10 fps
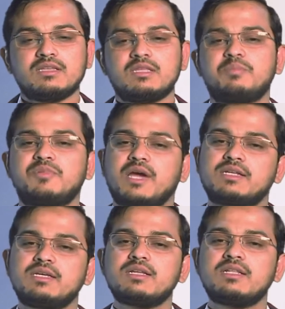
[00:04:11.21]
the
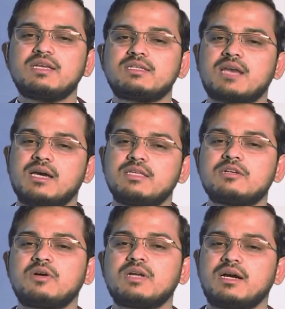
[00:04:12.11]
practical is either
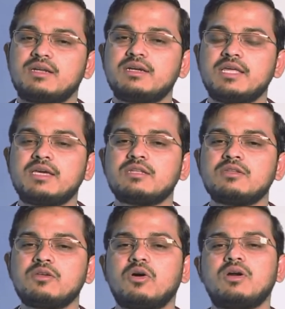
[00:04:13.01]
not
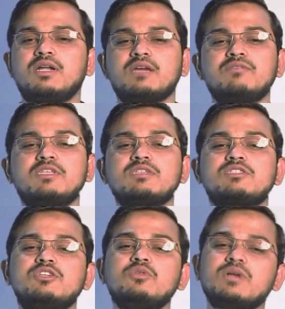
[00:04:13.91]
undertaken or done with a
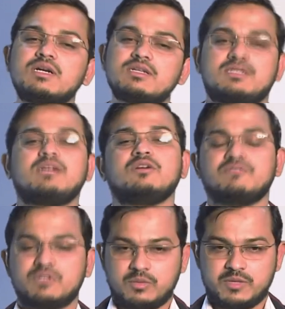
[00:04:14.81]
skewed understanding of
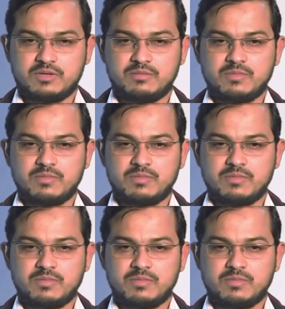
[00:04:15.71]
the topic.